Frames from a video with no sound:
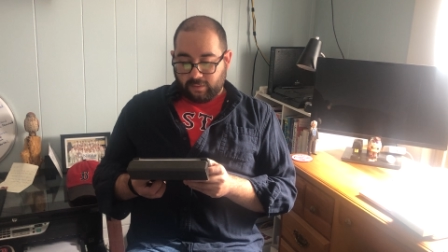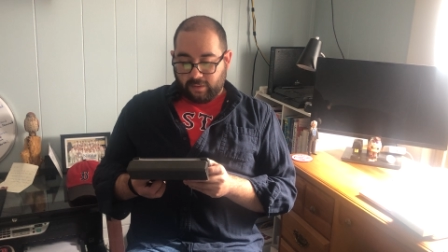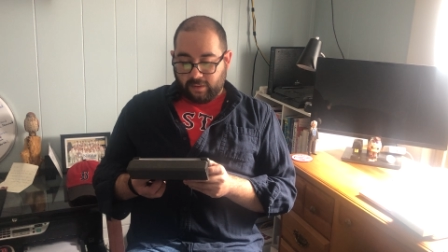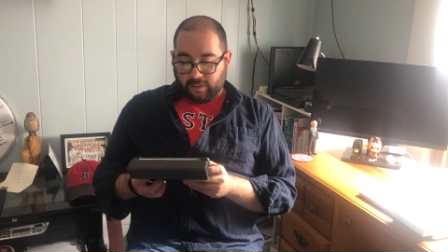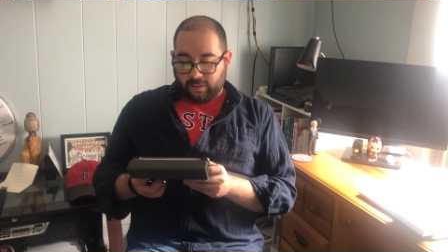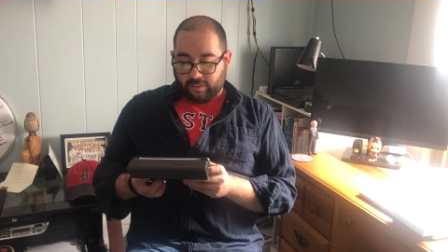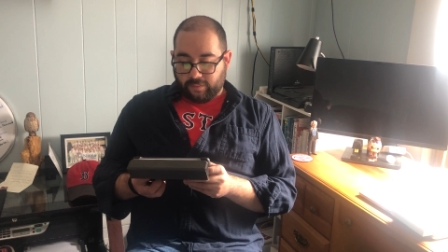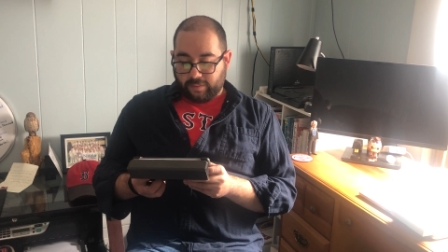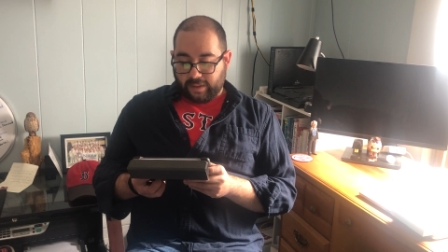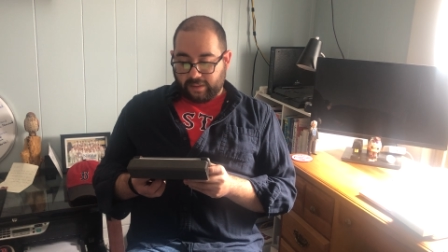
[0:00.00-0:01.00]
All
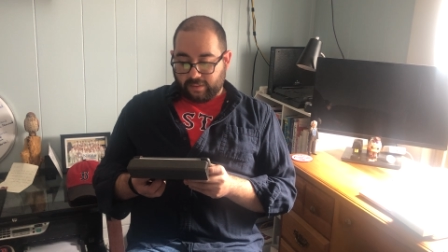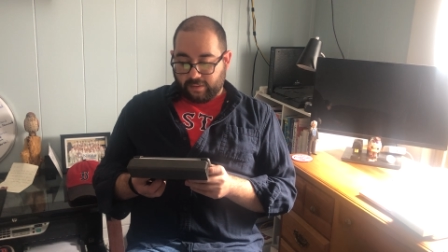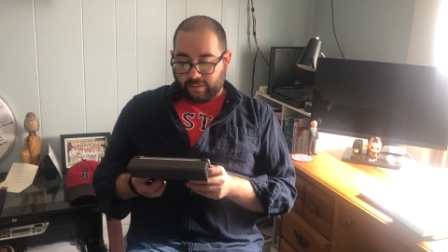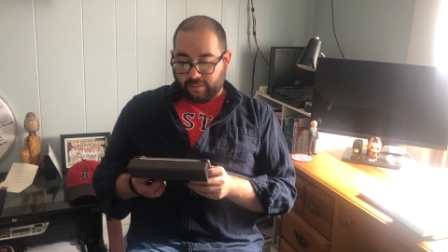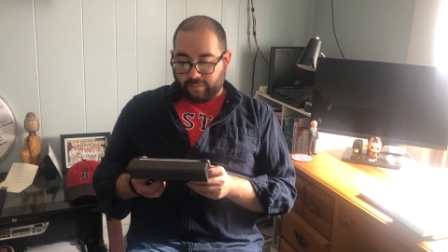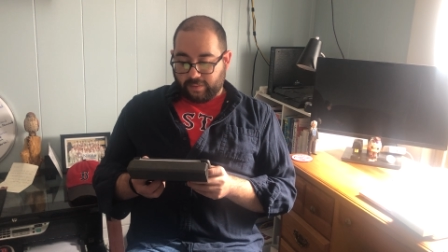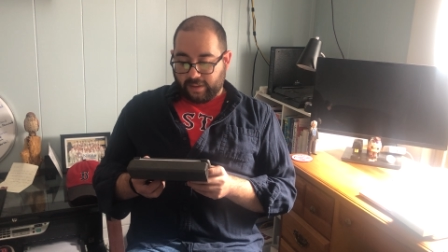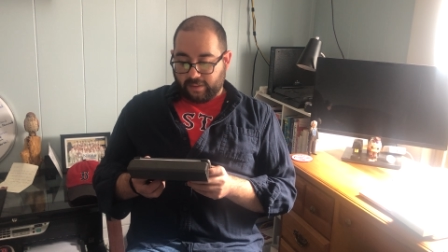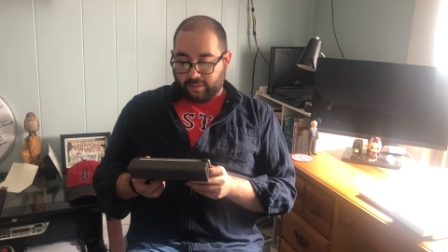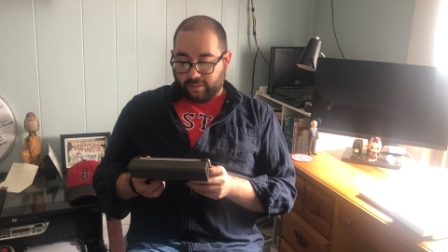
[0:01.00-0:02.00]
right.
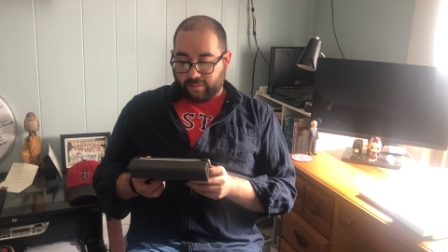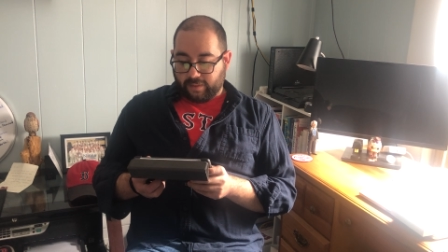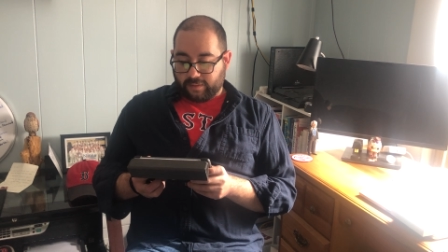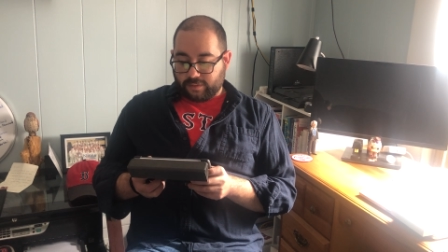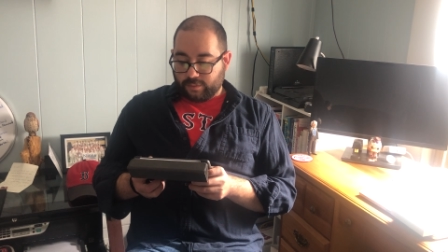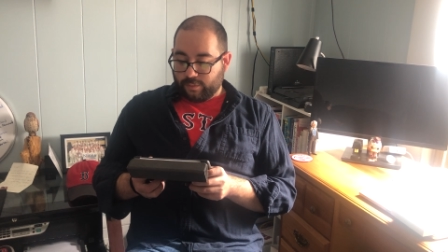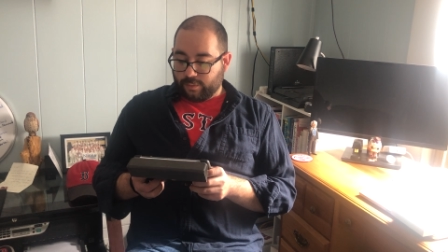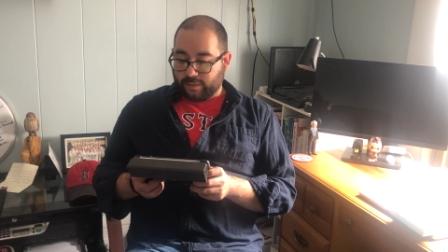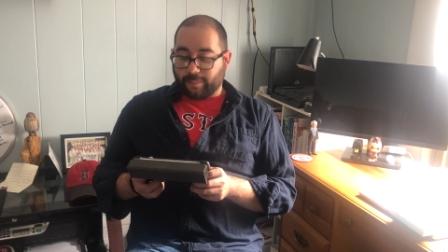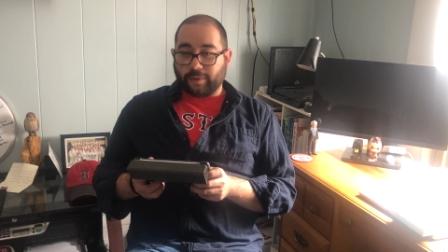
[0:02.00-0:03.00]
Ooh,
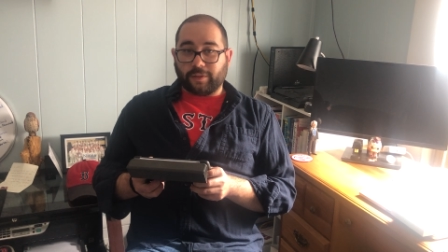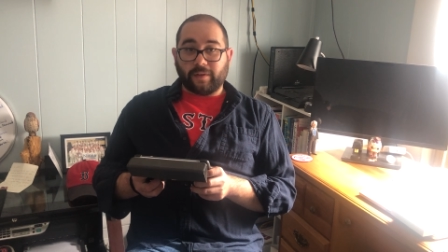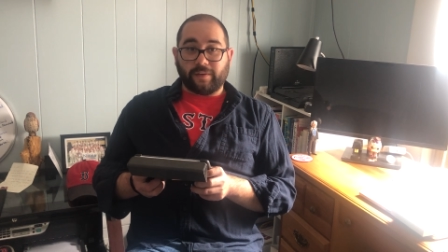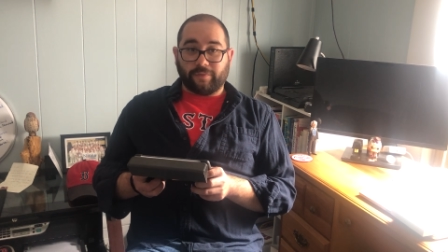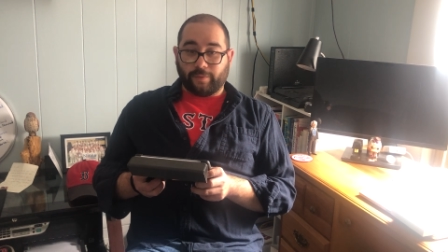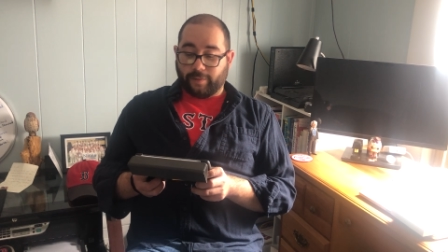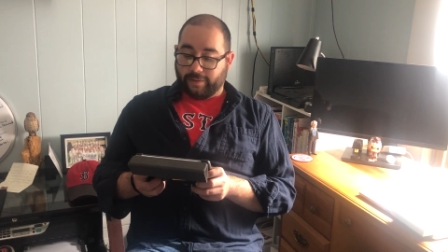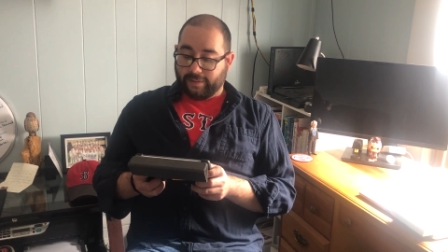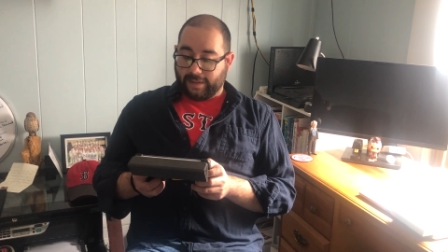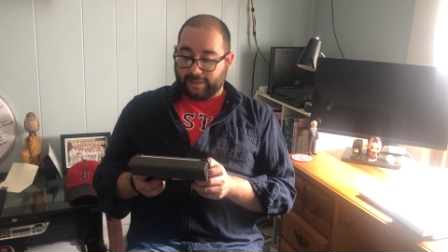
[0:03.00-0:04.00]
number 34.
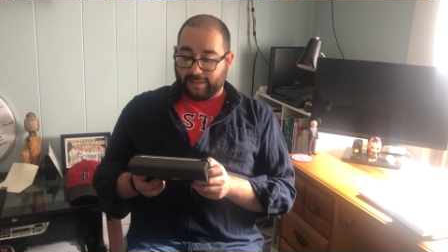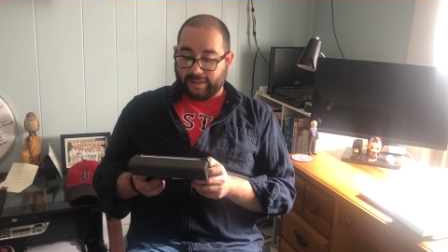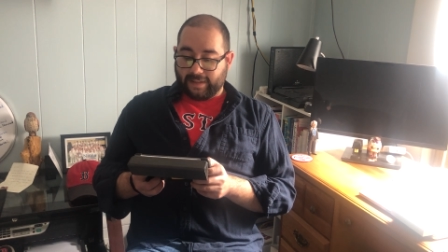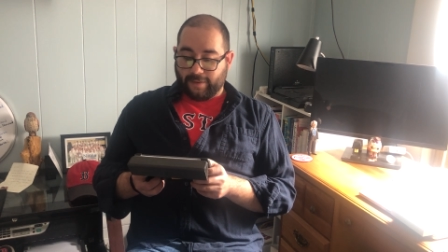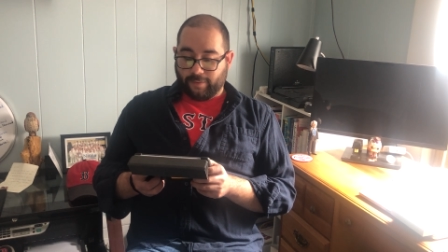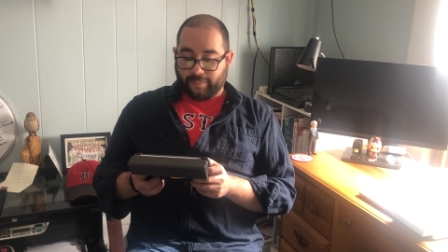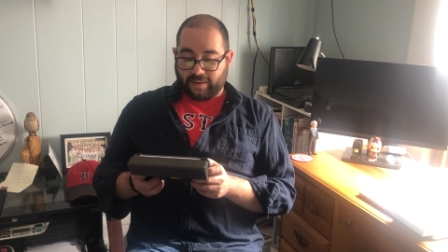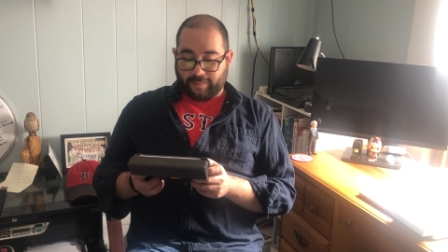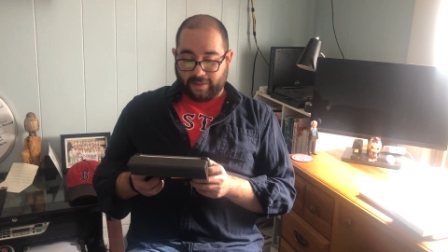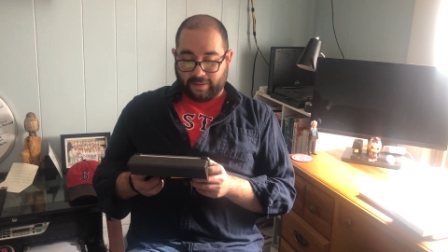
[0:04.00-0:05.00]
I like that one, but
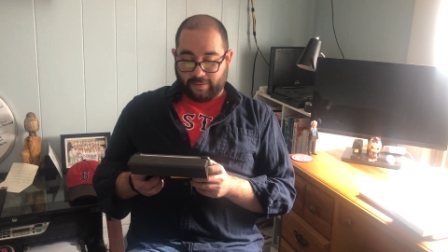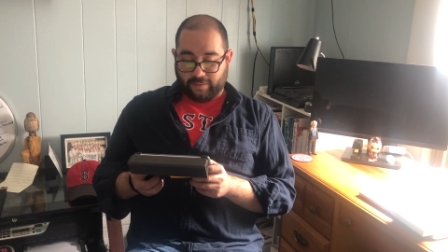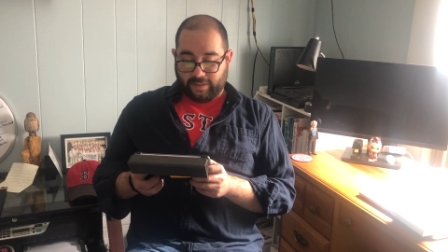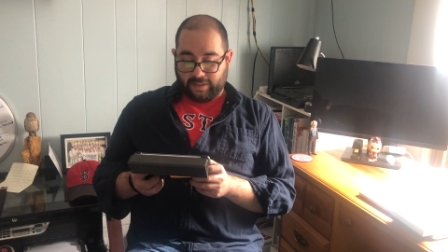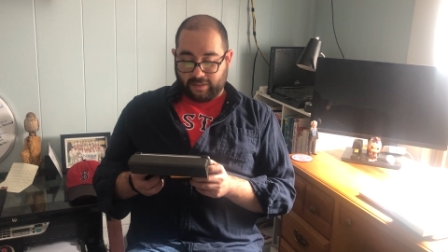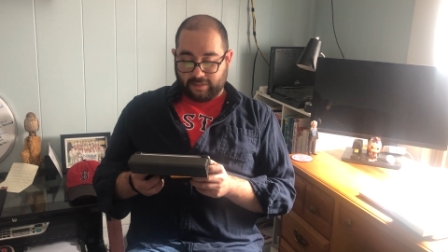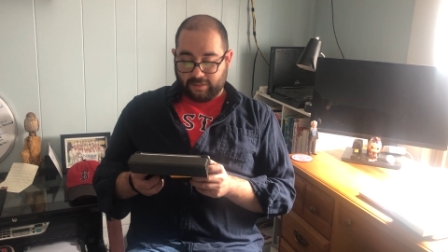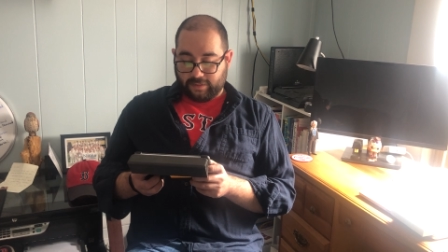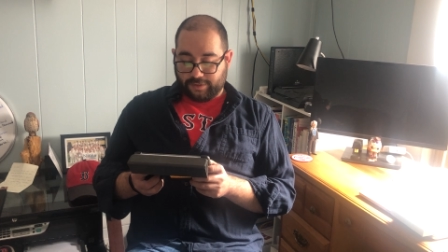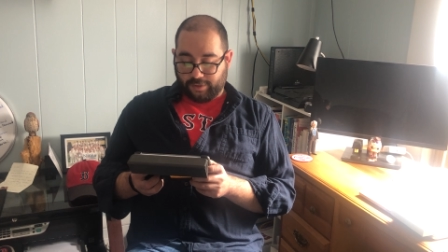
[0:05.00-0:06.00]
I'm not going to read it.
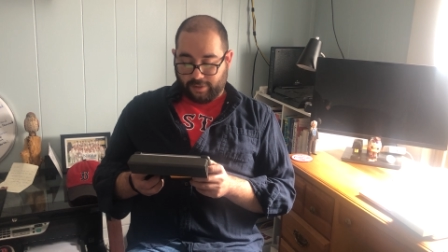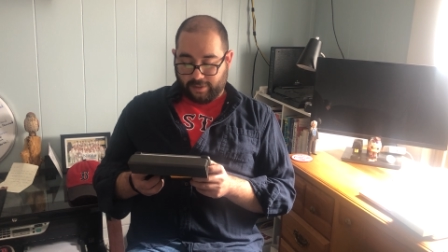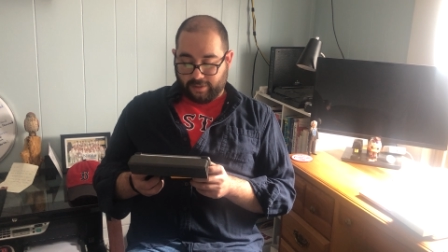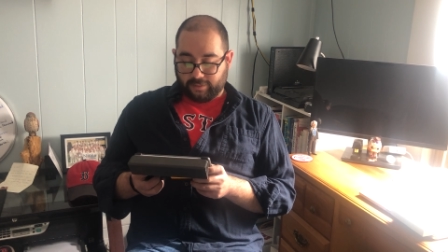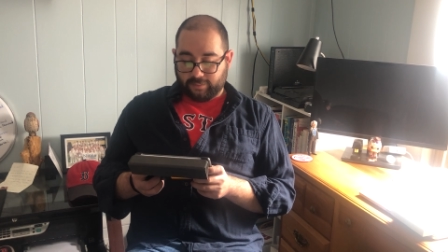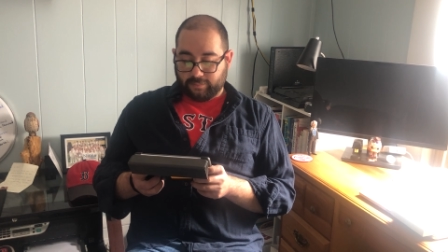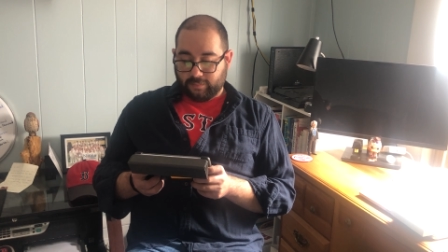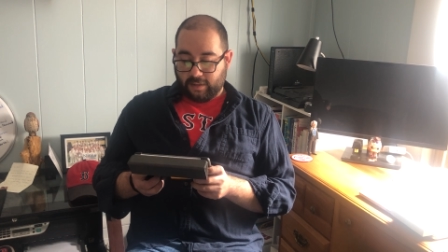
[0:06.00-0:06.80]
It's long.